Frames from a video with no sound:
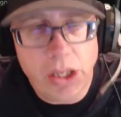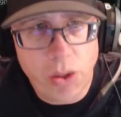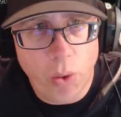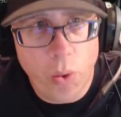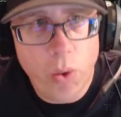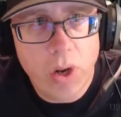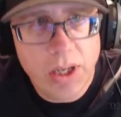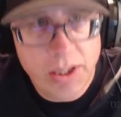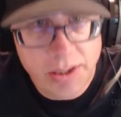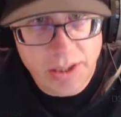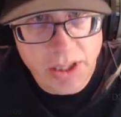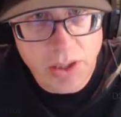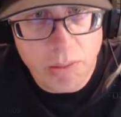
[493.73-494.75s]

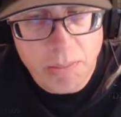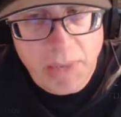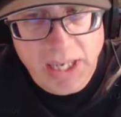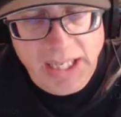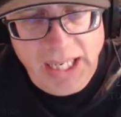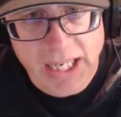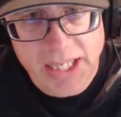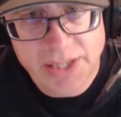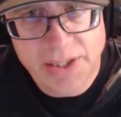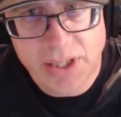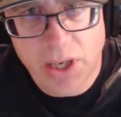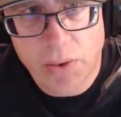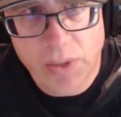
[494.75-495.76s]
Your money
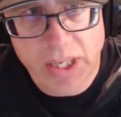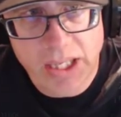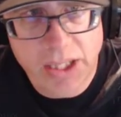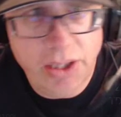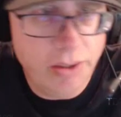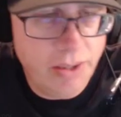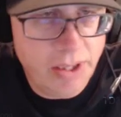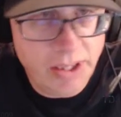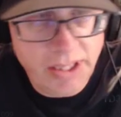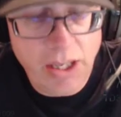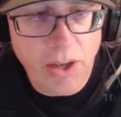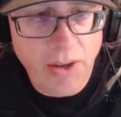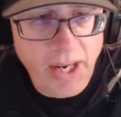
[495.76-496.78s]
is going, your
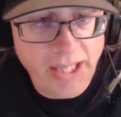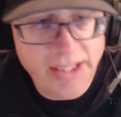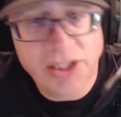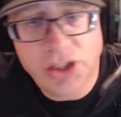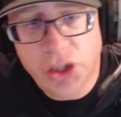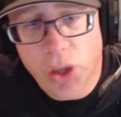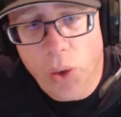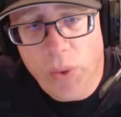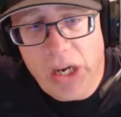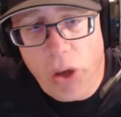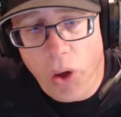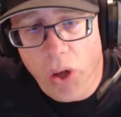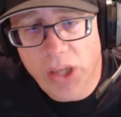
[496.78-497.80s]
TRX is
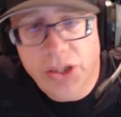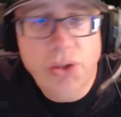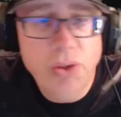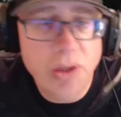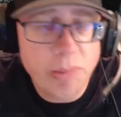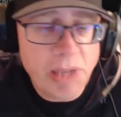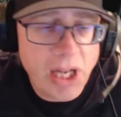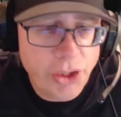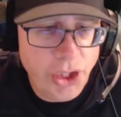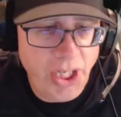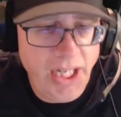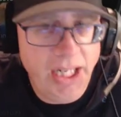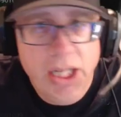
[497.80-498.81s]
going onto the
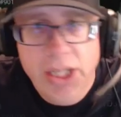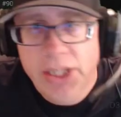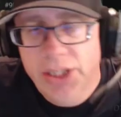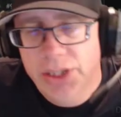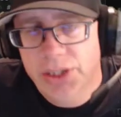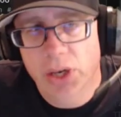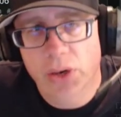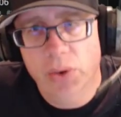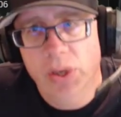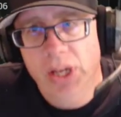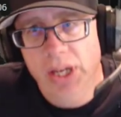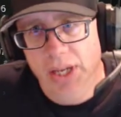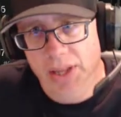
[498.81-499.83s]
blockchain.
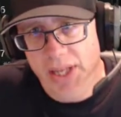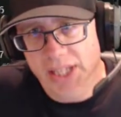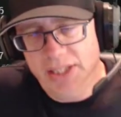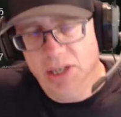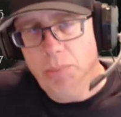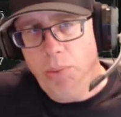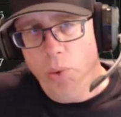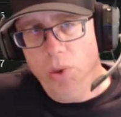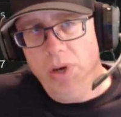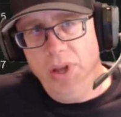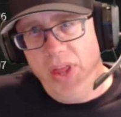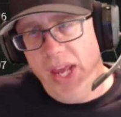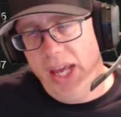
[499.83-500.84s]
So that's an
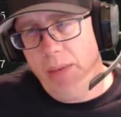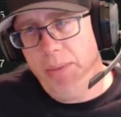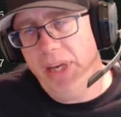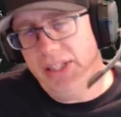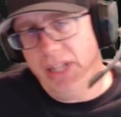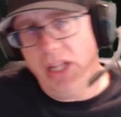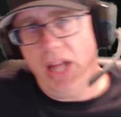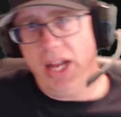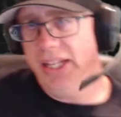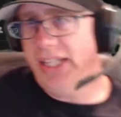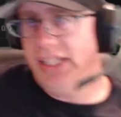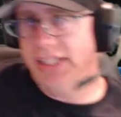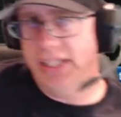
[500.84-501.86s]
important thing, because a lot
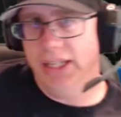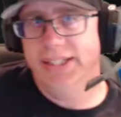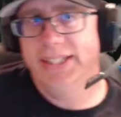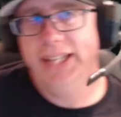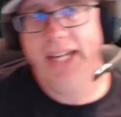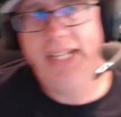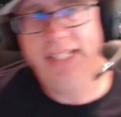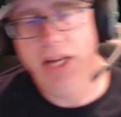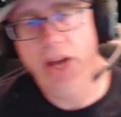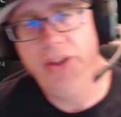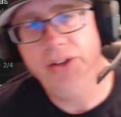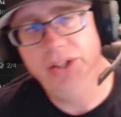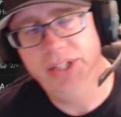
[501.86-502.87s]
of these sites,
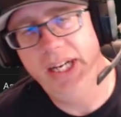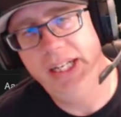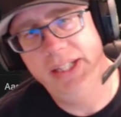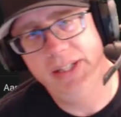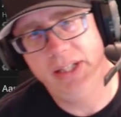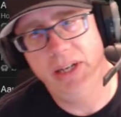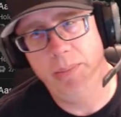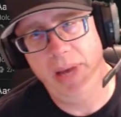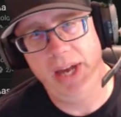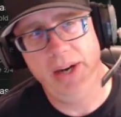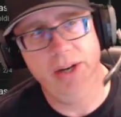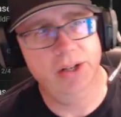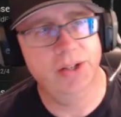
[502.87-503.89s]
other sites,
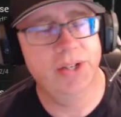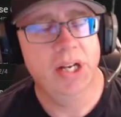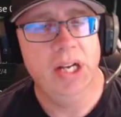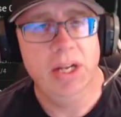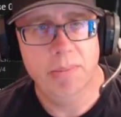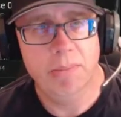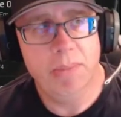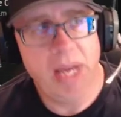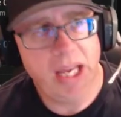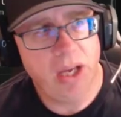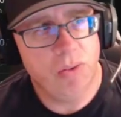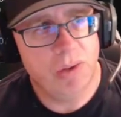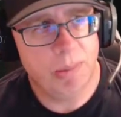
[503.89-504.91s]
competitors,
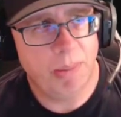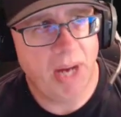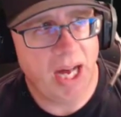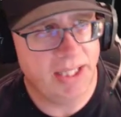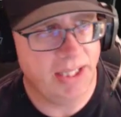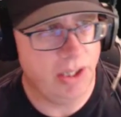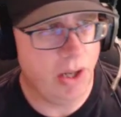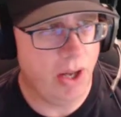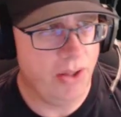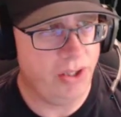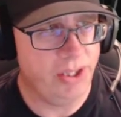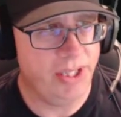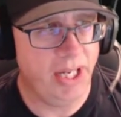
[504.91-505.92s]
make you deposit
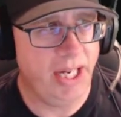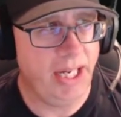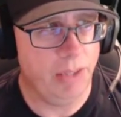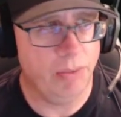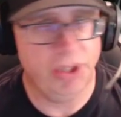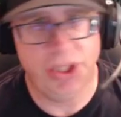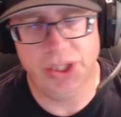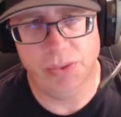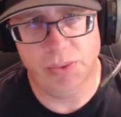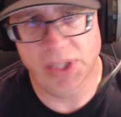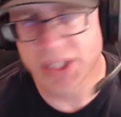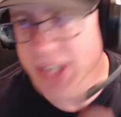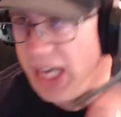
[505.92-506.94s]
on their site, which
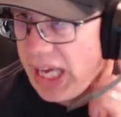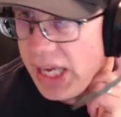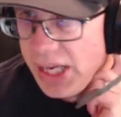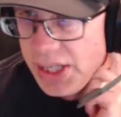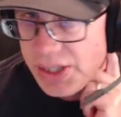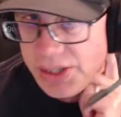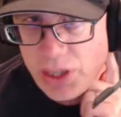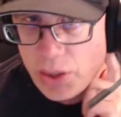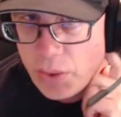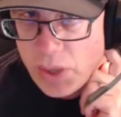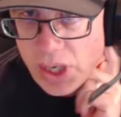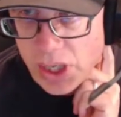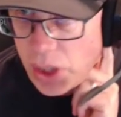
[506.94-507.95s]
is risky.
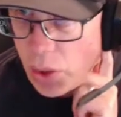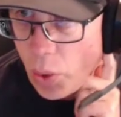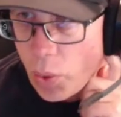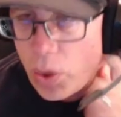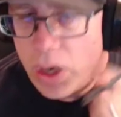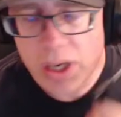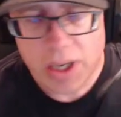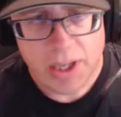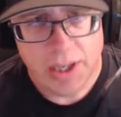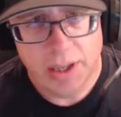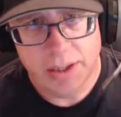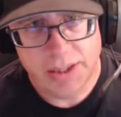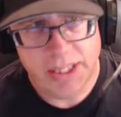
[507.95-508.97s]
So your
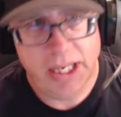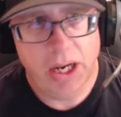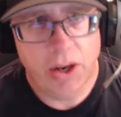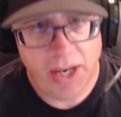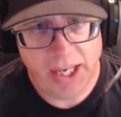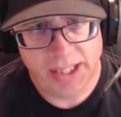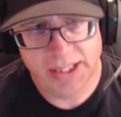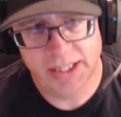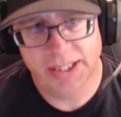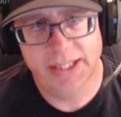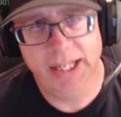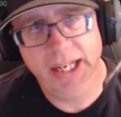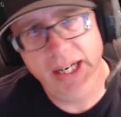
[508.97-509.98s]
TRX
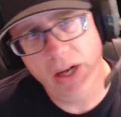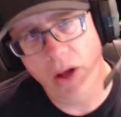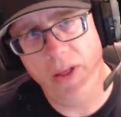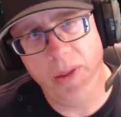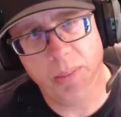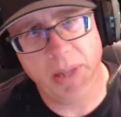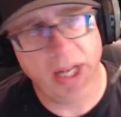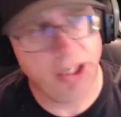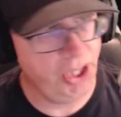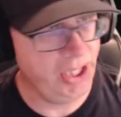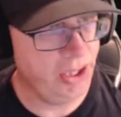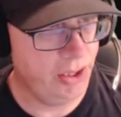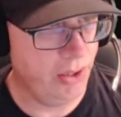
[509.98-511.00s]
is sitting on the
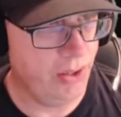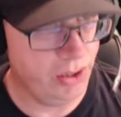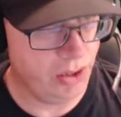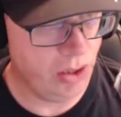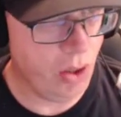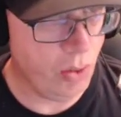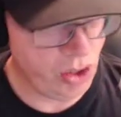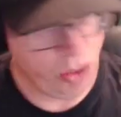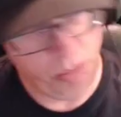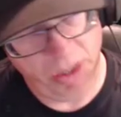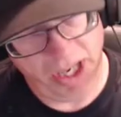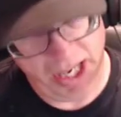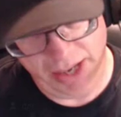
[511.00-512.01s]
blockchain, so there's no
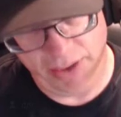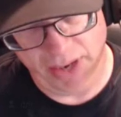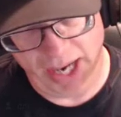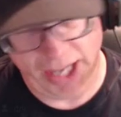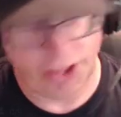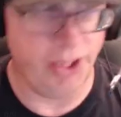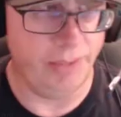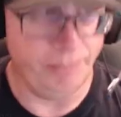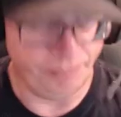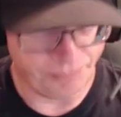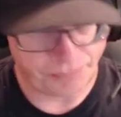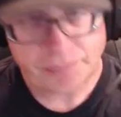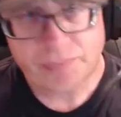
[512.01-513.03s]
human interaction.
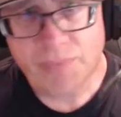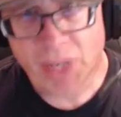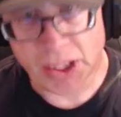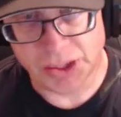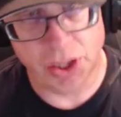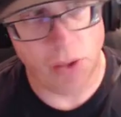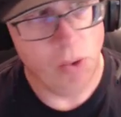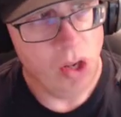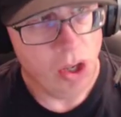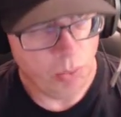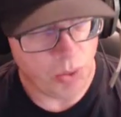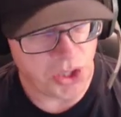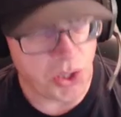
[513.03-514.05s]
So
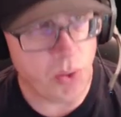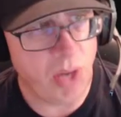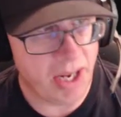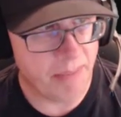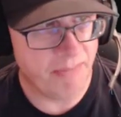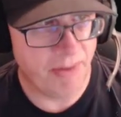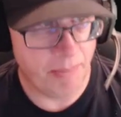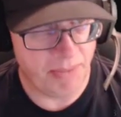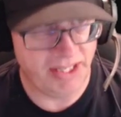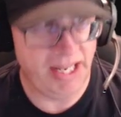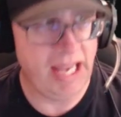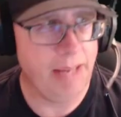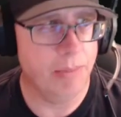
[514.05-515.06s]
when you get up from
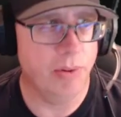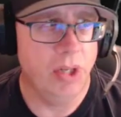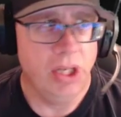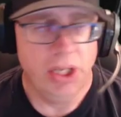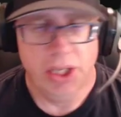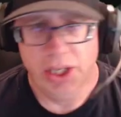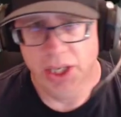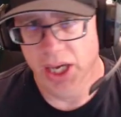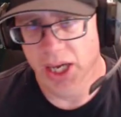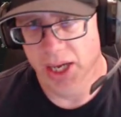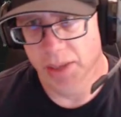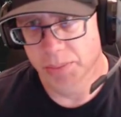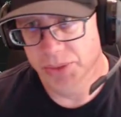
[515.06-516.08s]
the table,
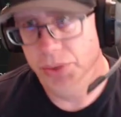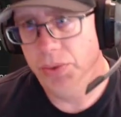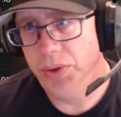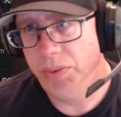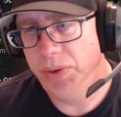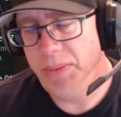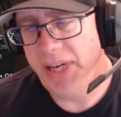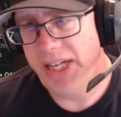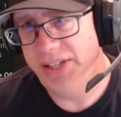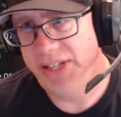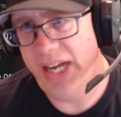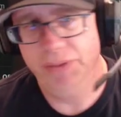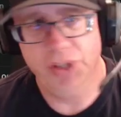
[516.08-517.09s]
2 or 3
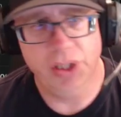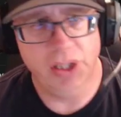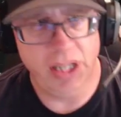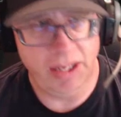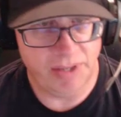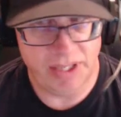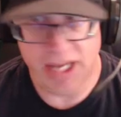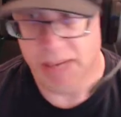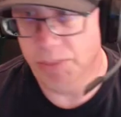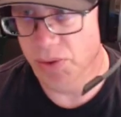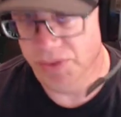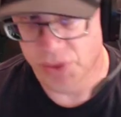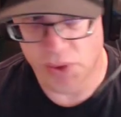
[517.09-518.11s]
minutes after you leave the
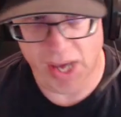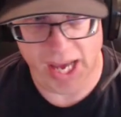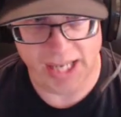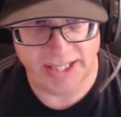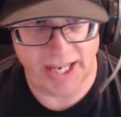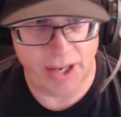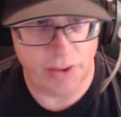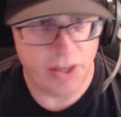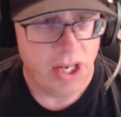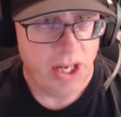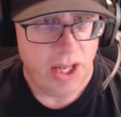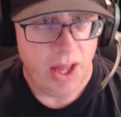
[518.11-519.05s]
table, if you X out,